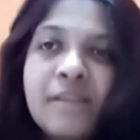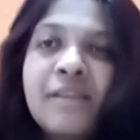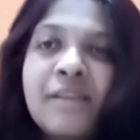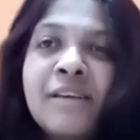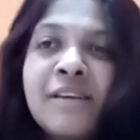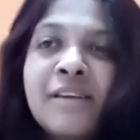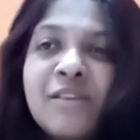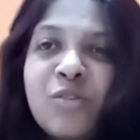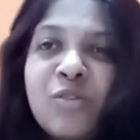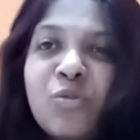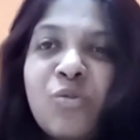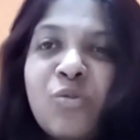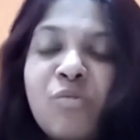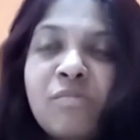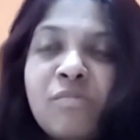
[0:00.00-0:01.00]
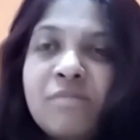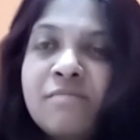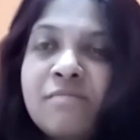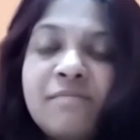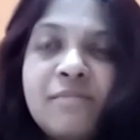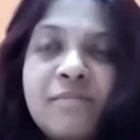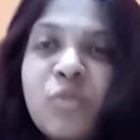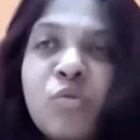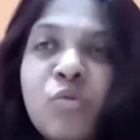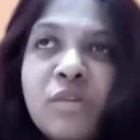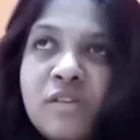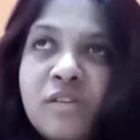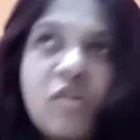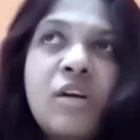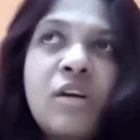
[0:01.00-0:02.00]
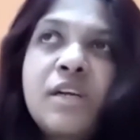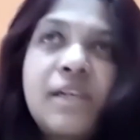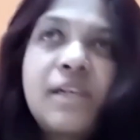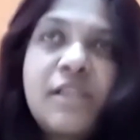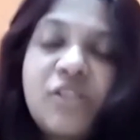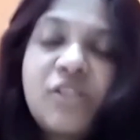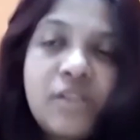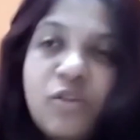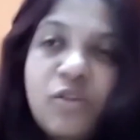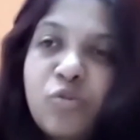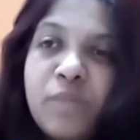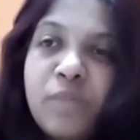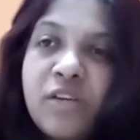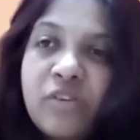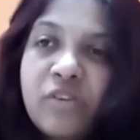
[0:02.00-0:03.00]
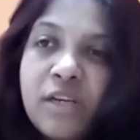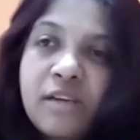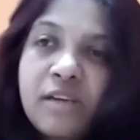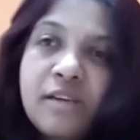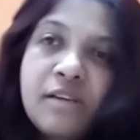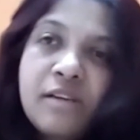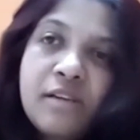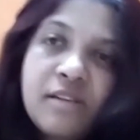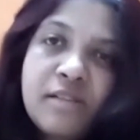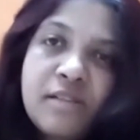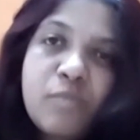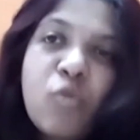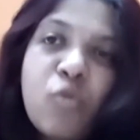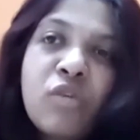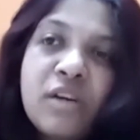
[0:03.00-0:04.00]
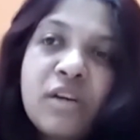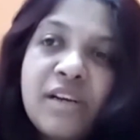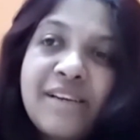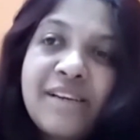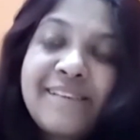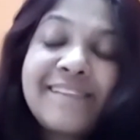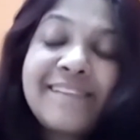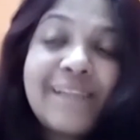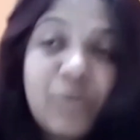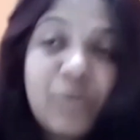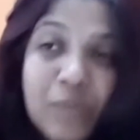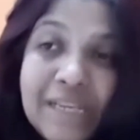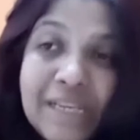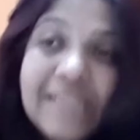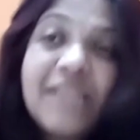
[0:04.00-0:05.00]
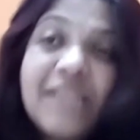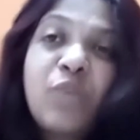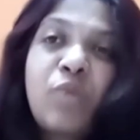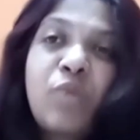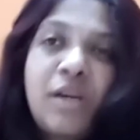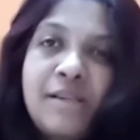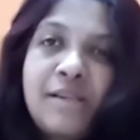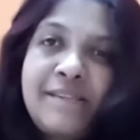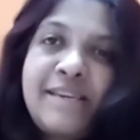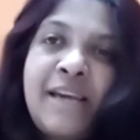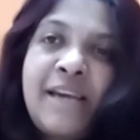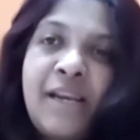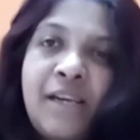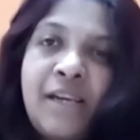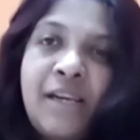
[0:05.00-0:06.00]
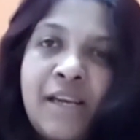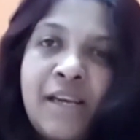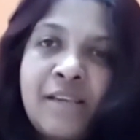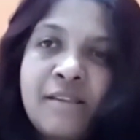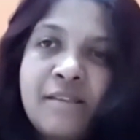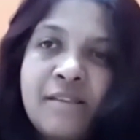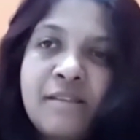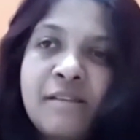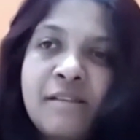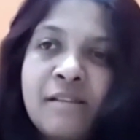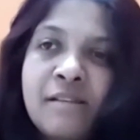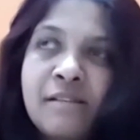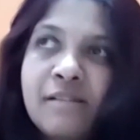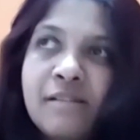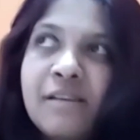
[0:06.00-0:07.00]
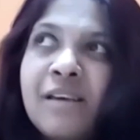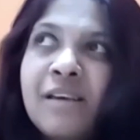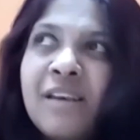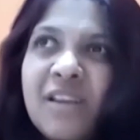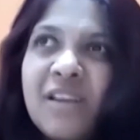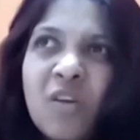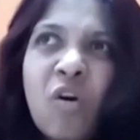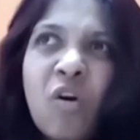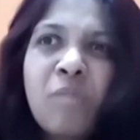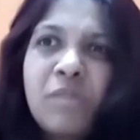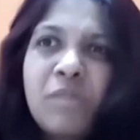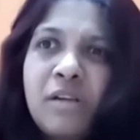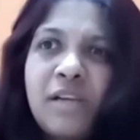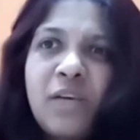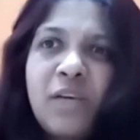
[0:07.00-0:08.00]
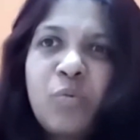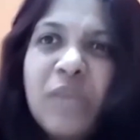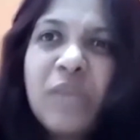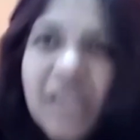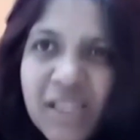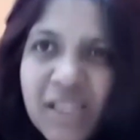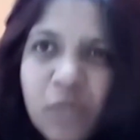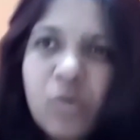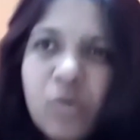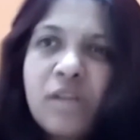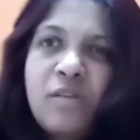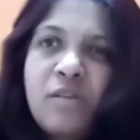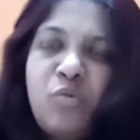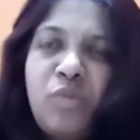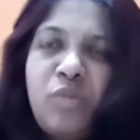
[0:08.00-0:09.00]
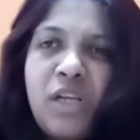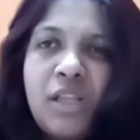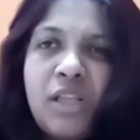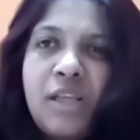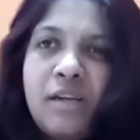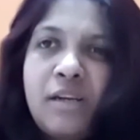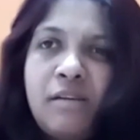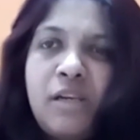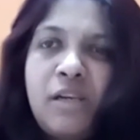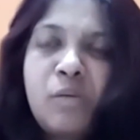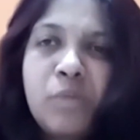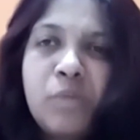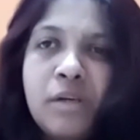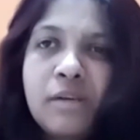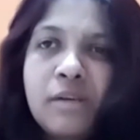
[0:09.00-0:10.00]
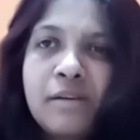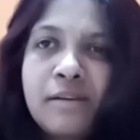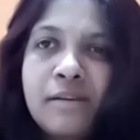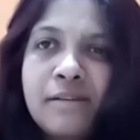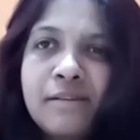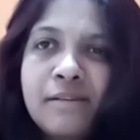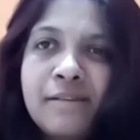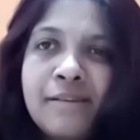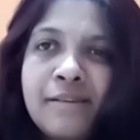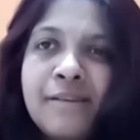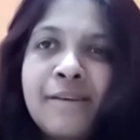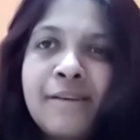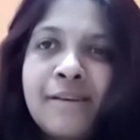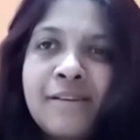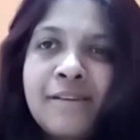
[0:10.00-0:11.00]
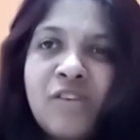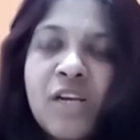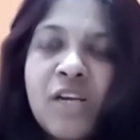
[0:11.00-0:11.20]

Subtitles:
So no, it's not a condition to be treated. It's more a condition that we need to understand as normal. Like we are the ones who make that treatment, change our